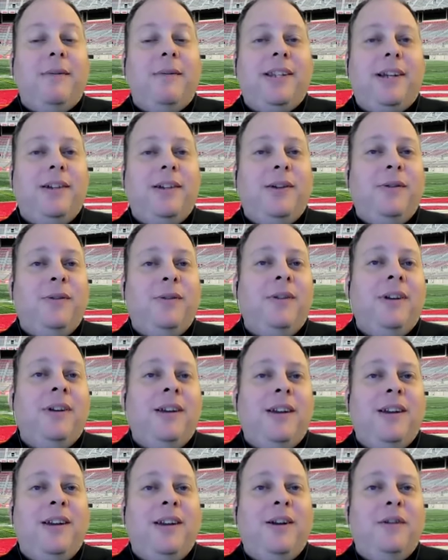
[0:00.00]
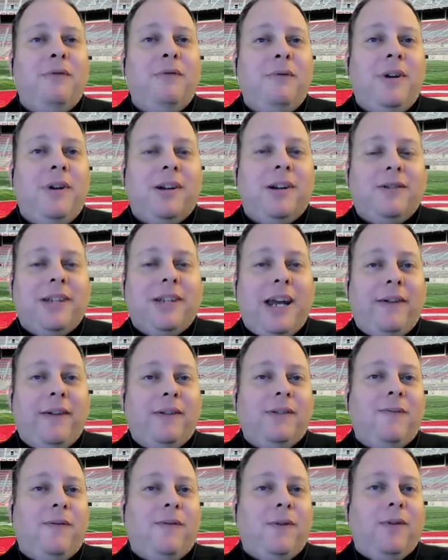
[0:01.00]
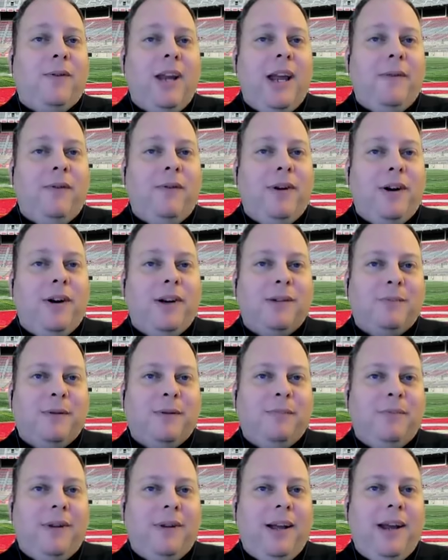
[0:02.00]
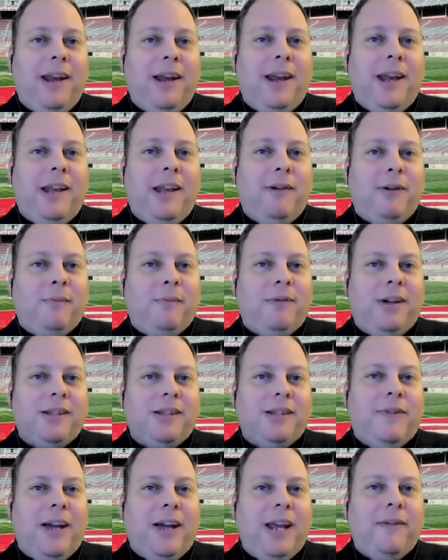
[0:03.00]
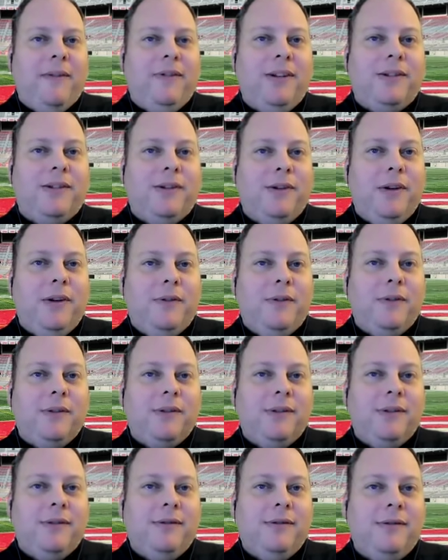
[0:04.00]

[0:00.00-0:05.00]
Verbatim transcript: tell you Rutgers averaged four and a half yards per play and they were plus five in the turnovers?